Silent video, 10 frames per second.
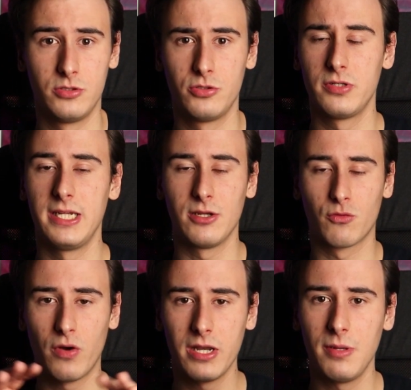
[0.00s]
due to the
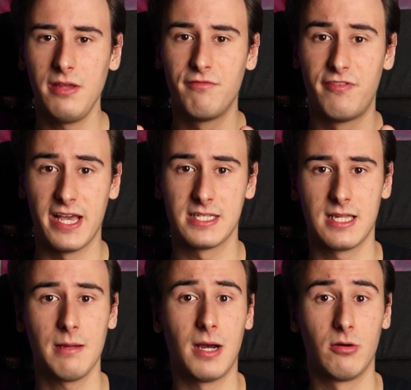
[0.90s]
incredibly
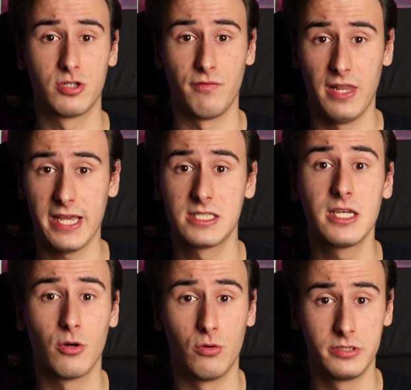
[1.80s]
vast amount of
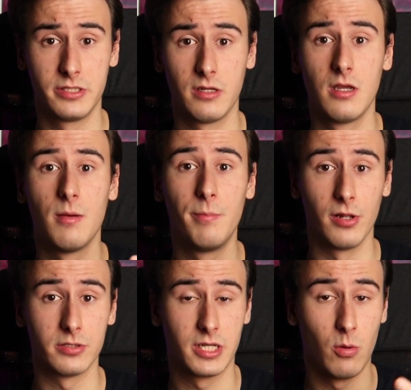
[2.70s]
legacy code
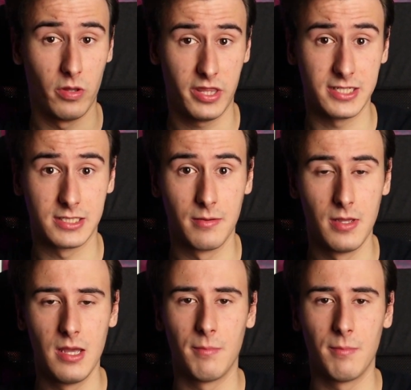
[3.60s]
built with it.